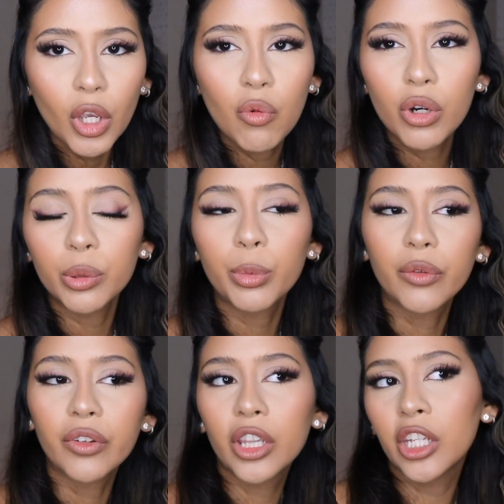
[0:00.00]
worked
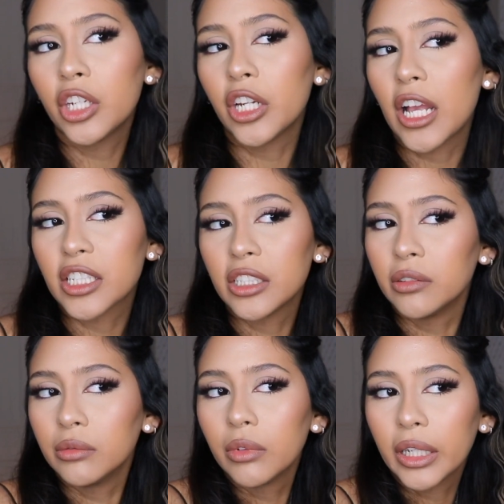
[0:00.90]
perfectly, and it
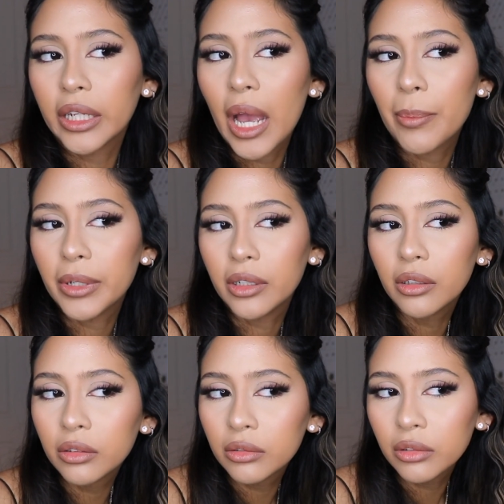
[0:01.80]
hasn't like
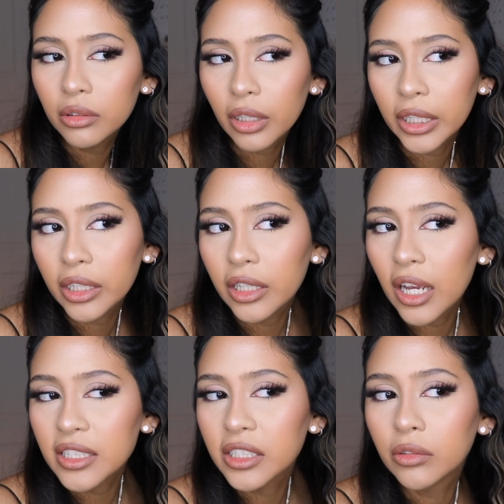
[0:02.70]
happened, like it
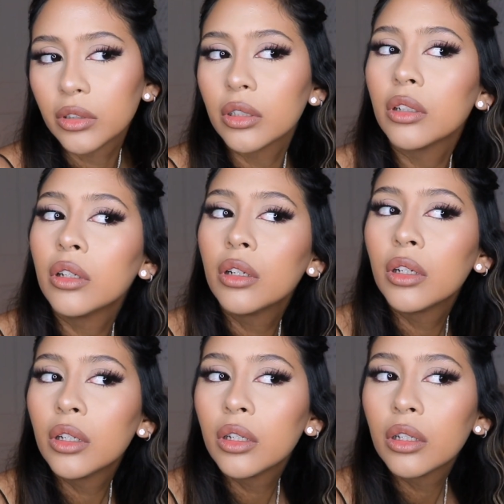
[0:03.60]
hasn't
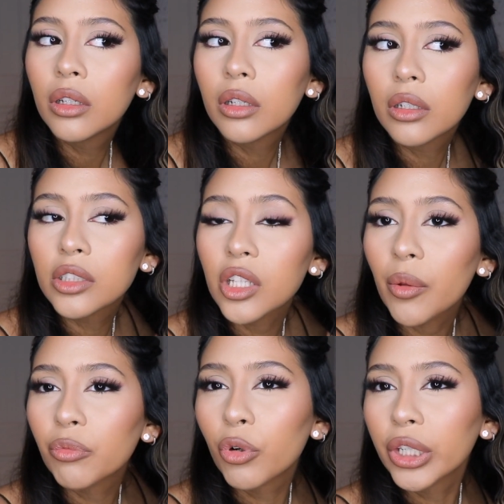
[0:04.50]

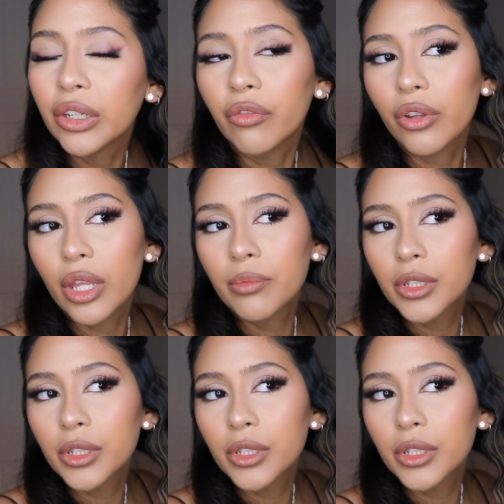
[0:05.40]
stopped working for them.